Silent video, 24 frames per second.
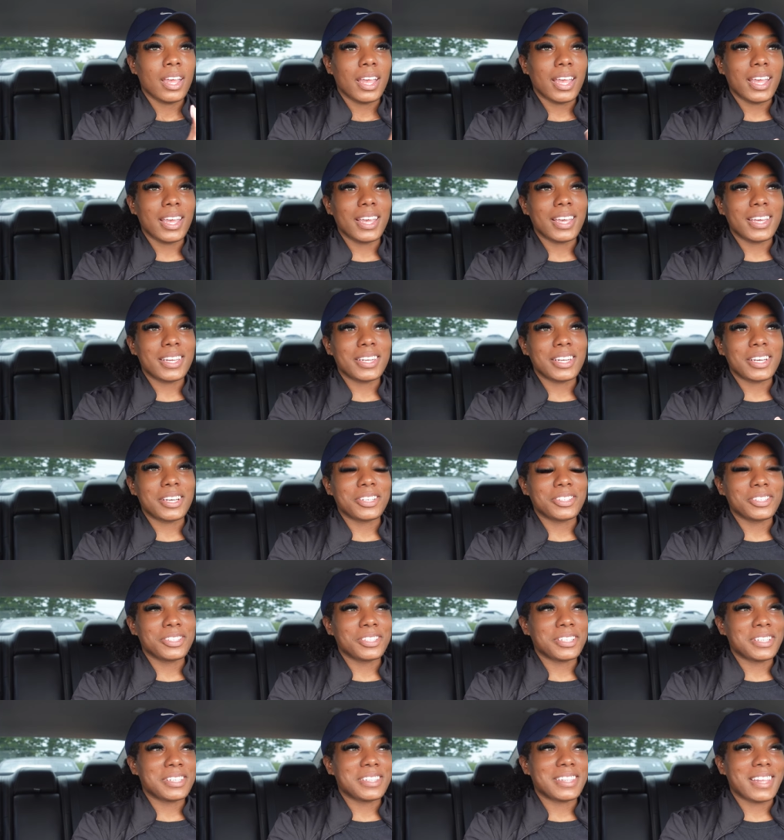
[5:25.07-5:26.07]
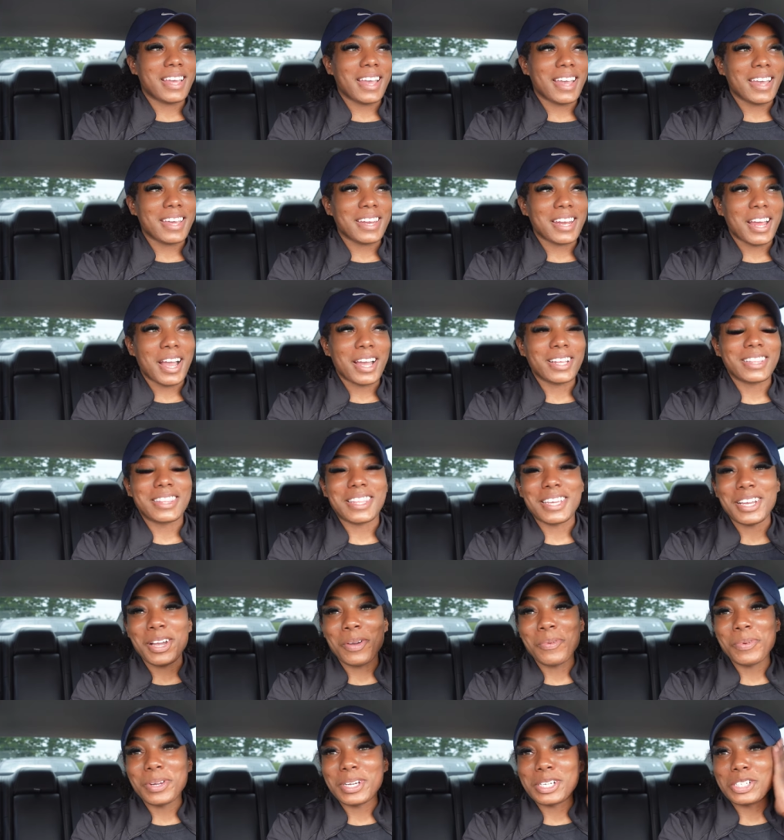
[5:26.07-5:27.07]
and other than that i think
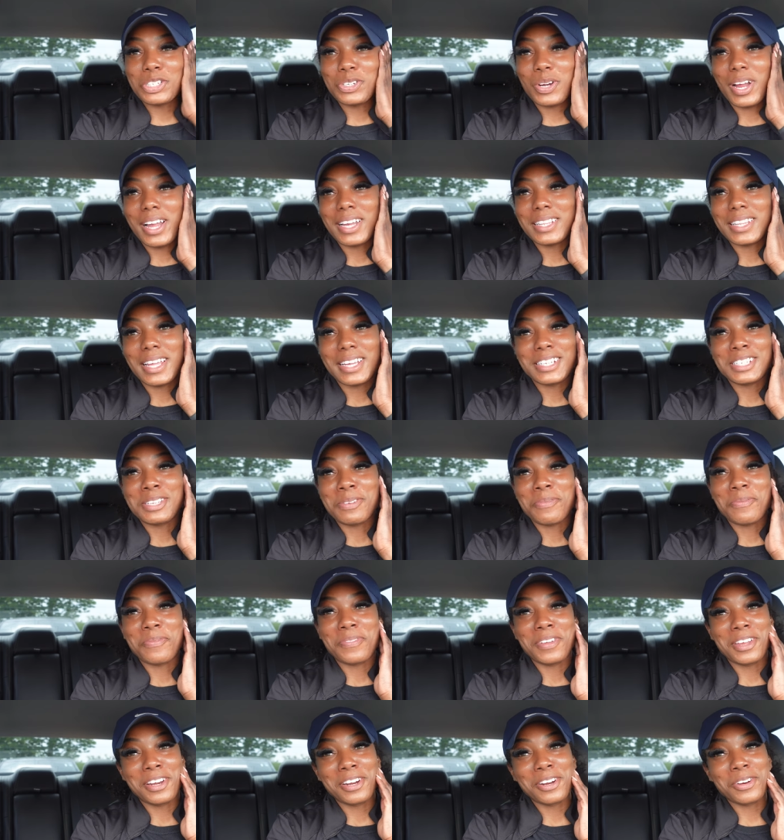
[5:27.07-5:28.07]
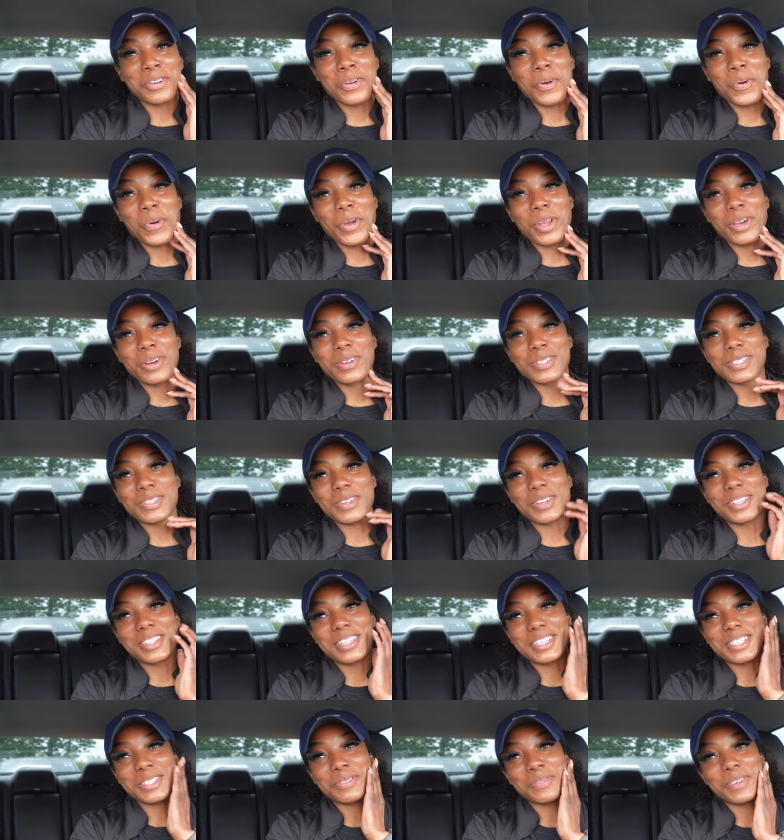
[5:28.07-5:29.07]
i want to try like some finger coils
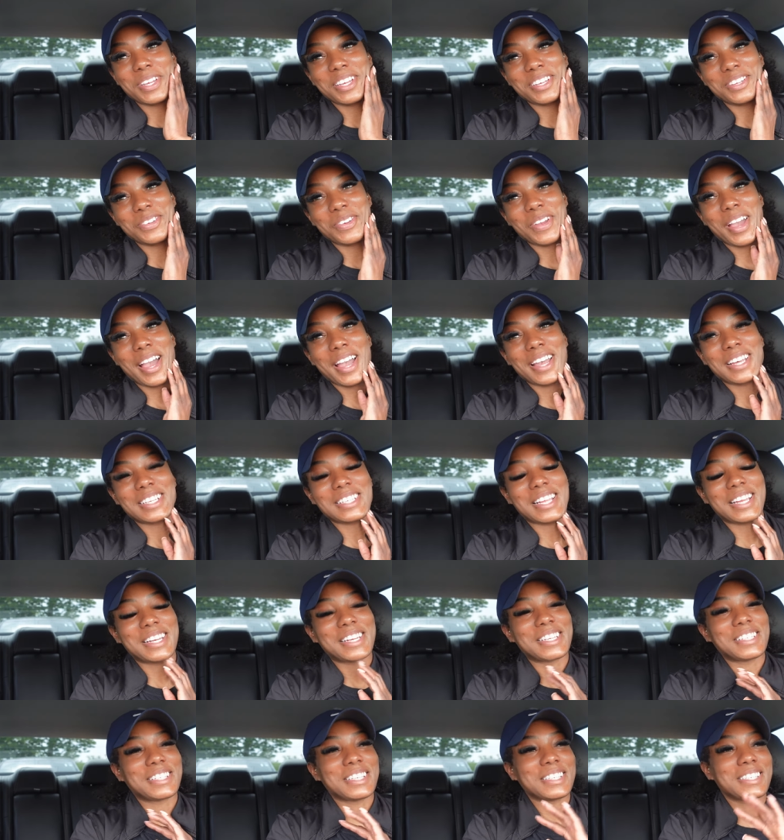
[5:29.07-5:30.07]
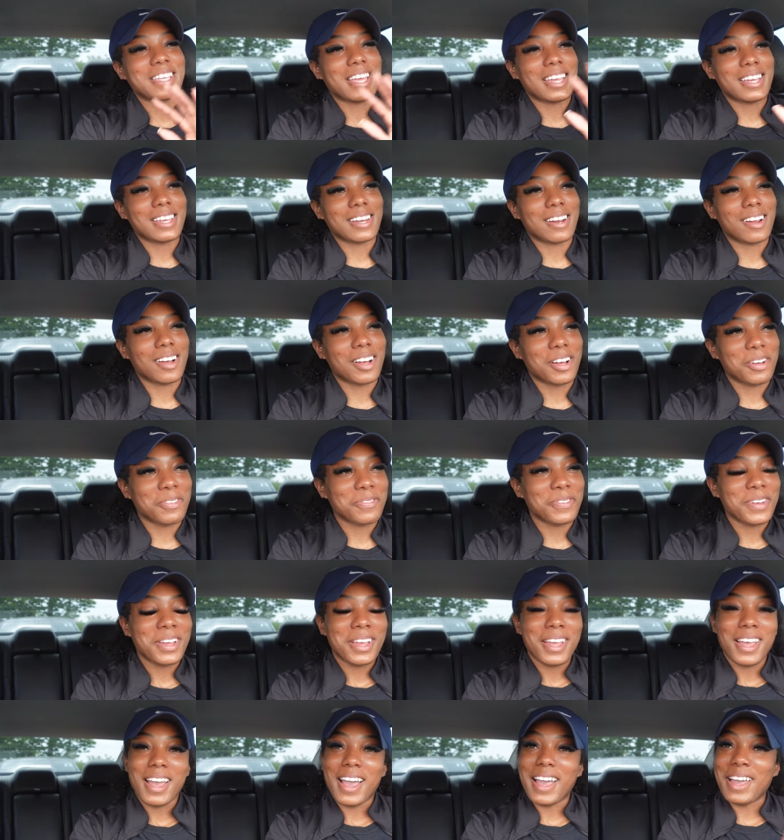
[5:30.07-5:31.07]
on this wig you guys i need to take it off
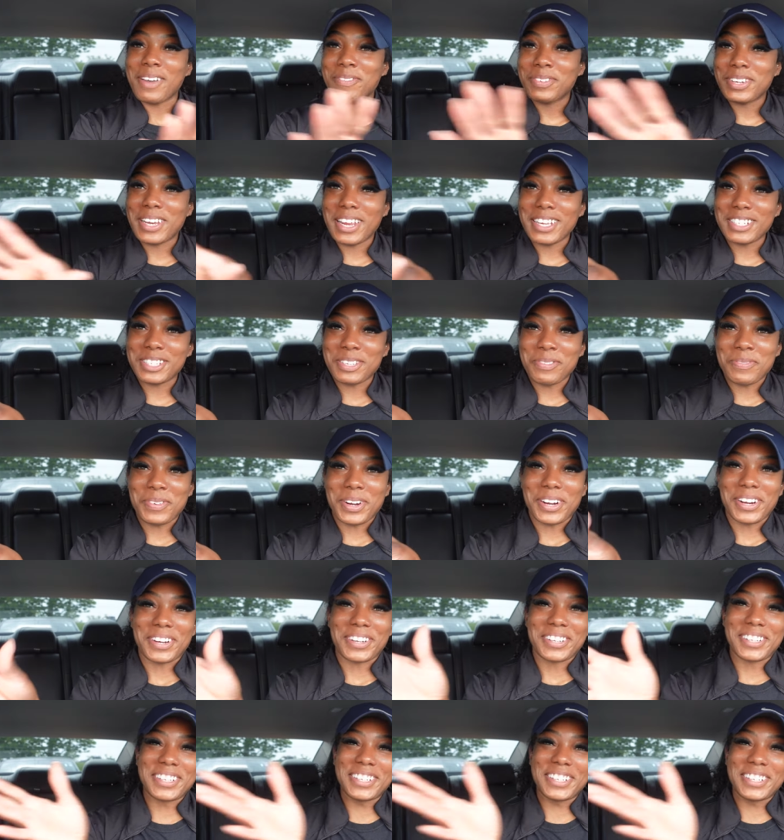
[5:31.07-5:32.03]
i have a date tomorrow